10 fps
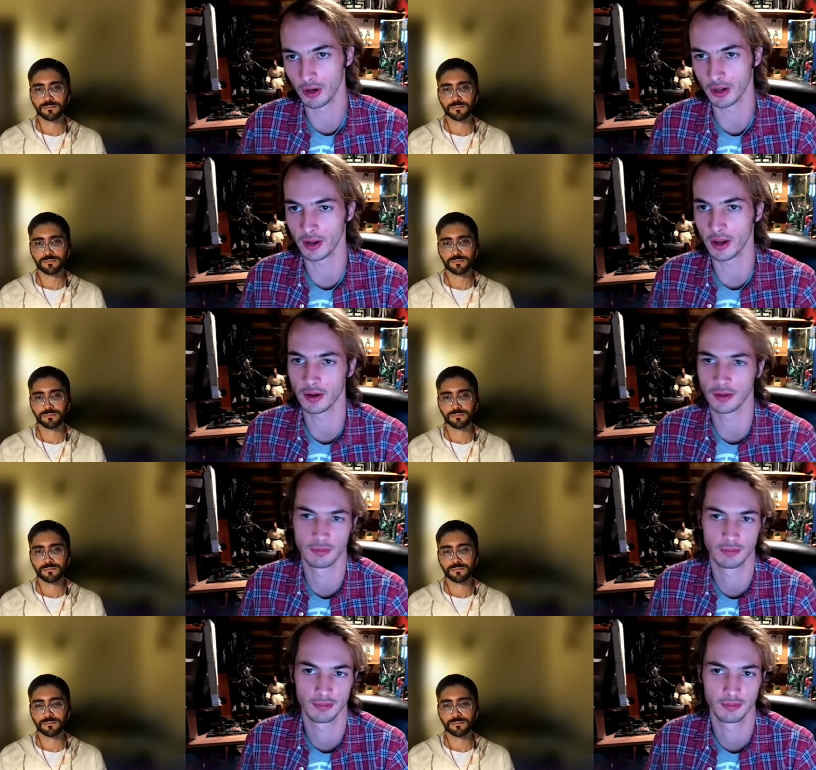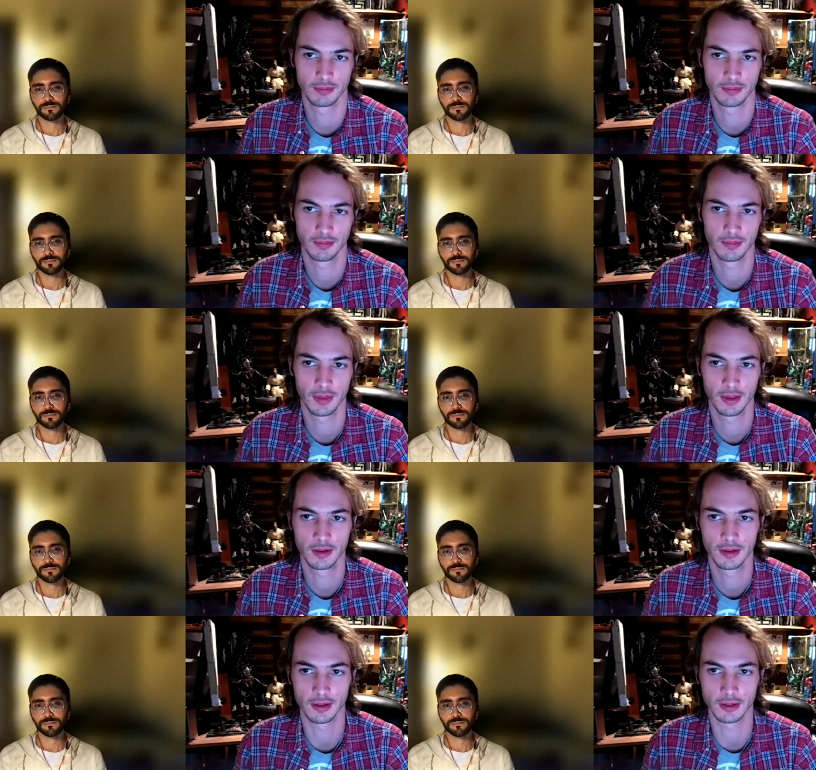Speaker 1: it mm. down
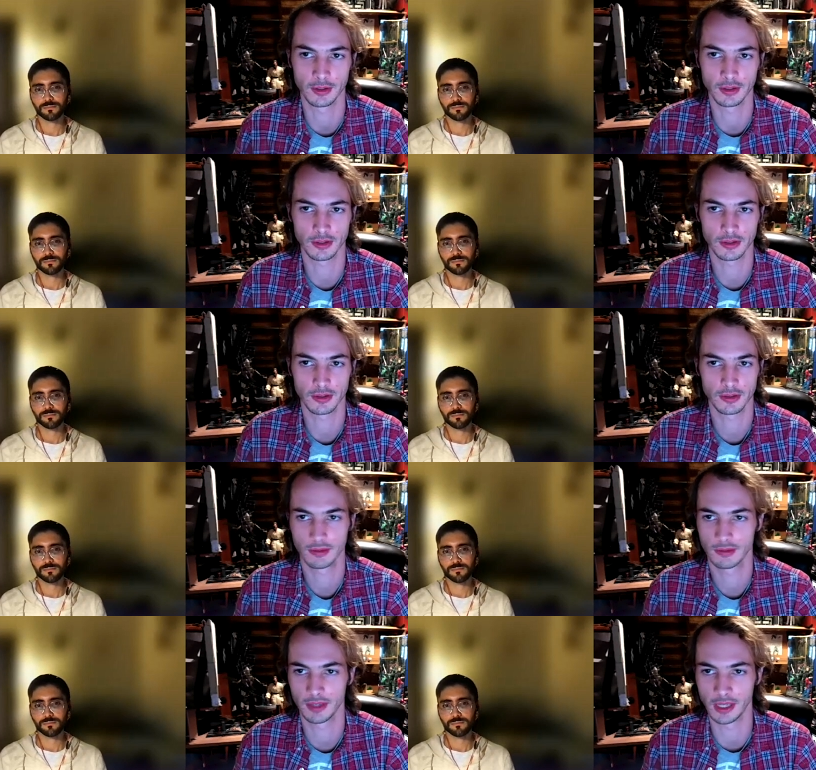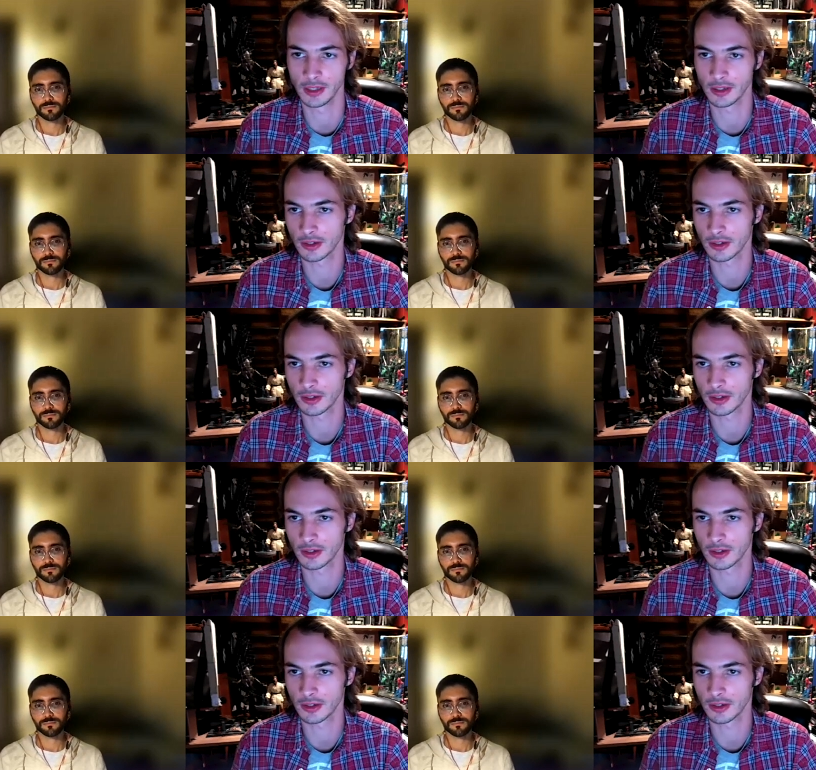it's just ink